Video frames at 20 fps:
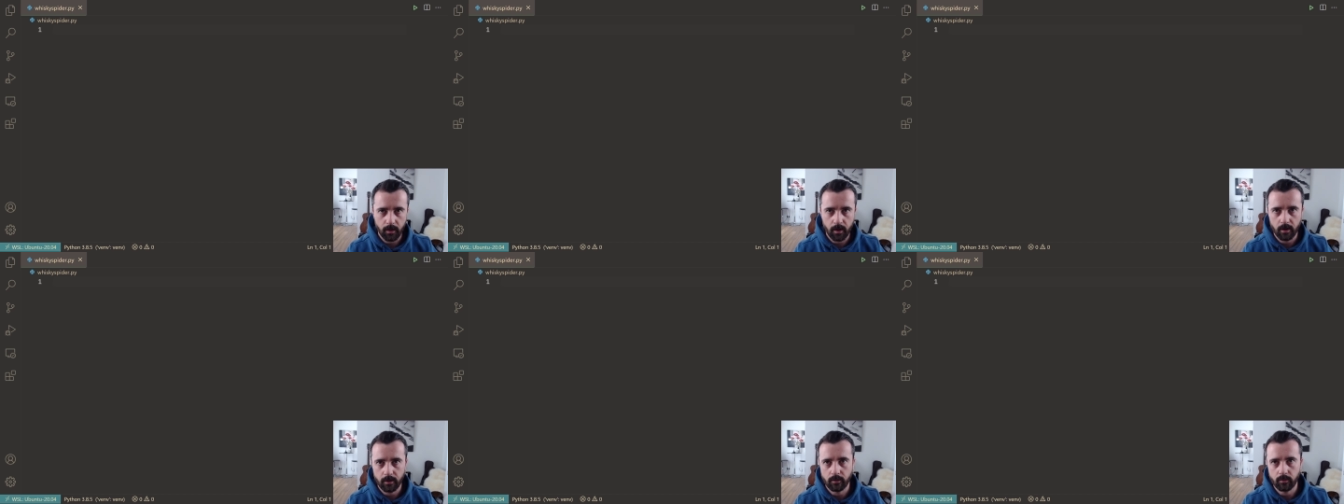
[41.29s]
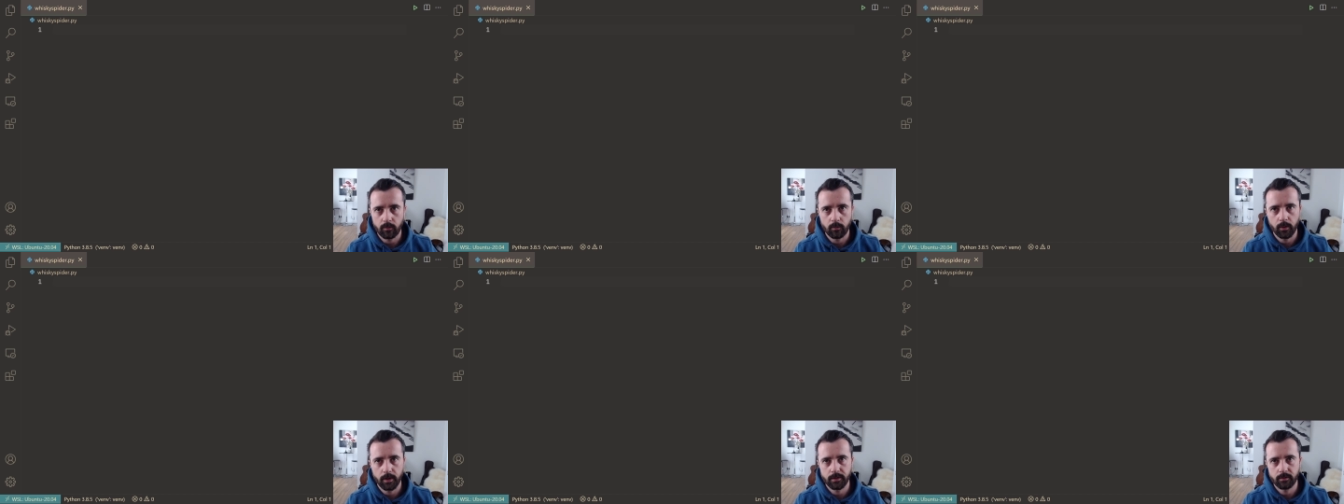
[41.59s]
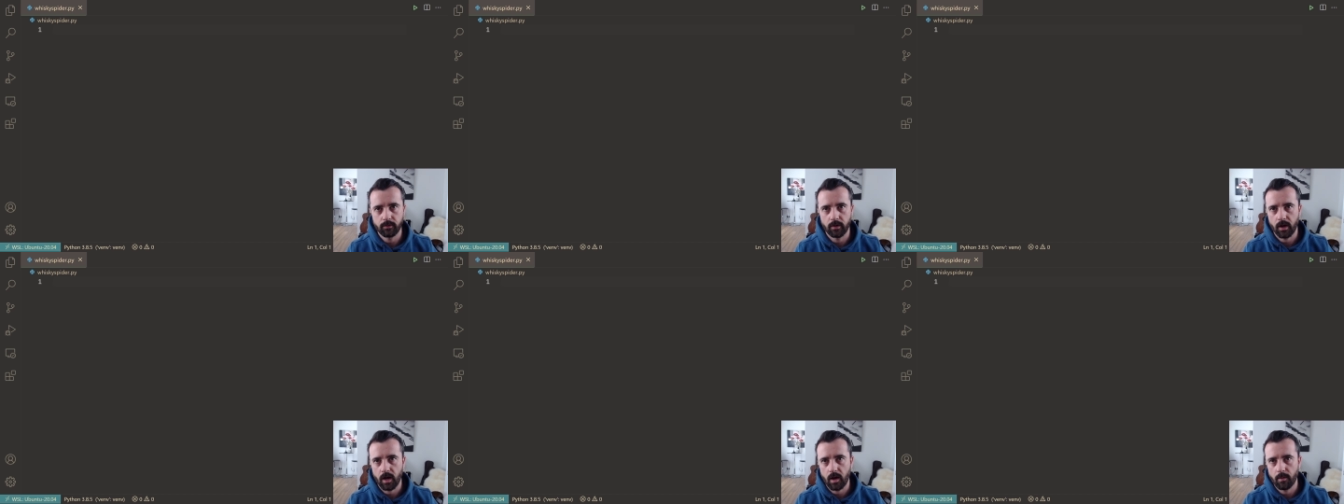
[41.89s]
I'd
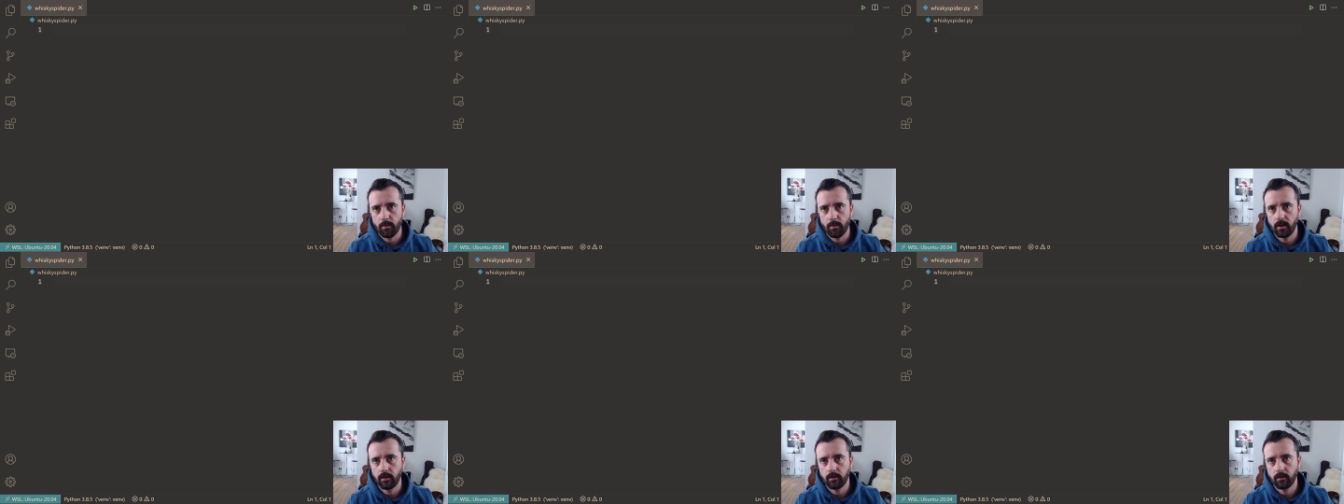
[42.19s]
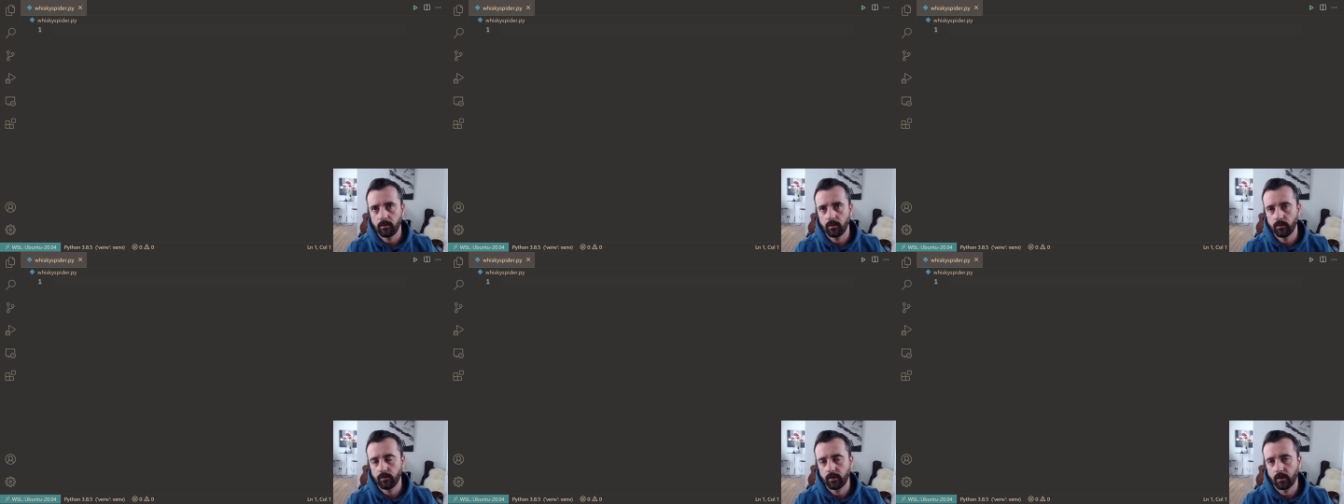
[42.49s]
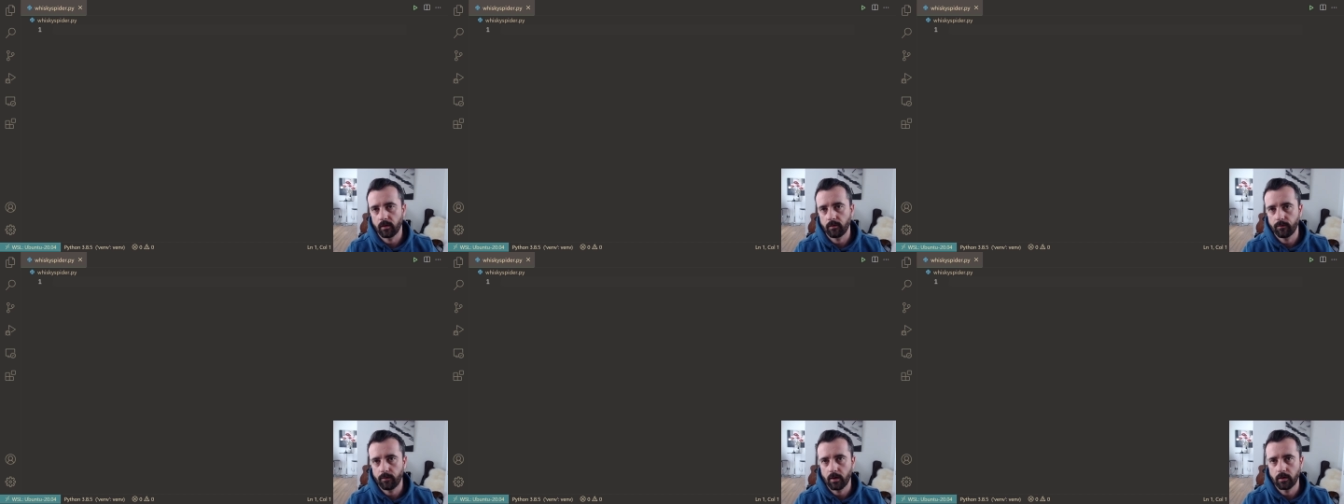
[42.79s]
always recommend using
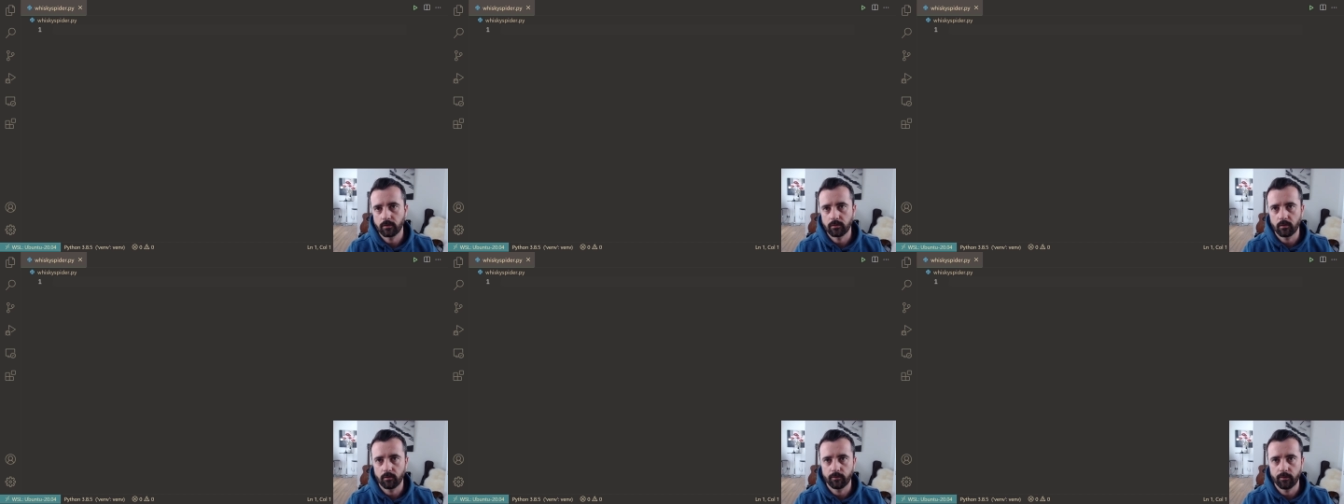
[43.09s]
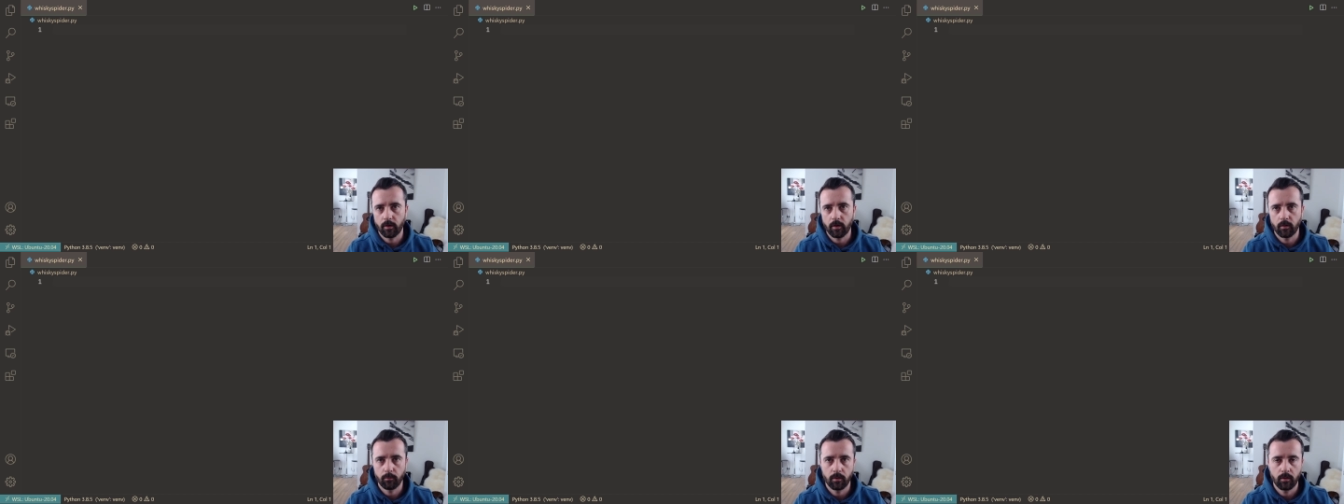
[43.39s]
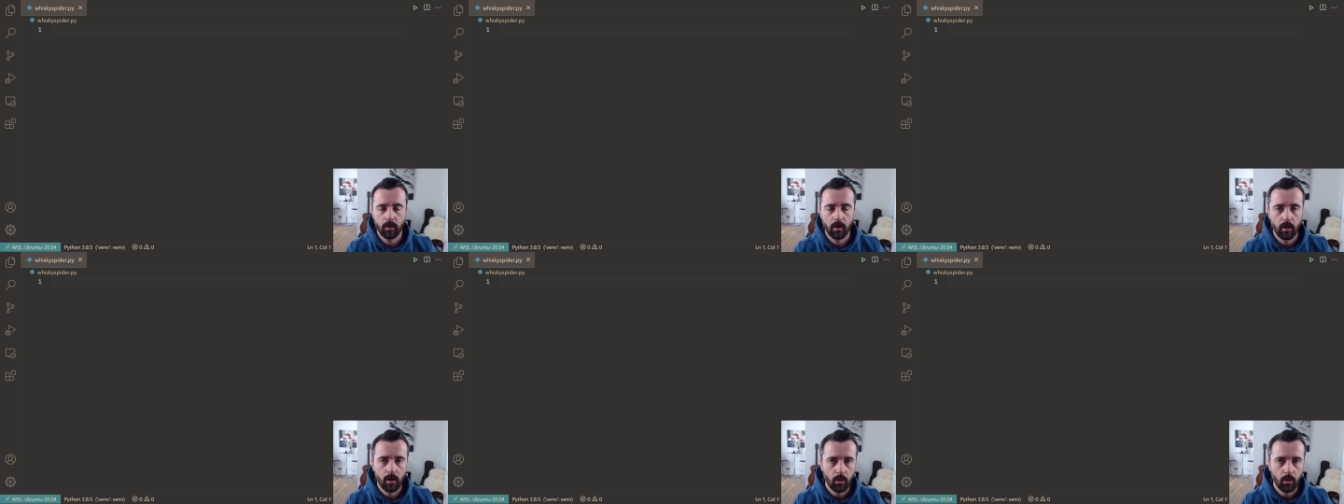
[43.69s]
a virtual environment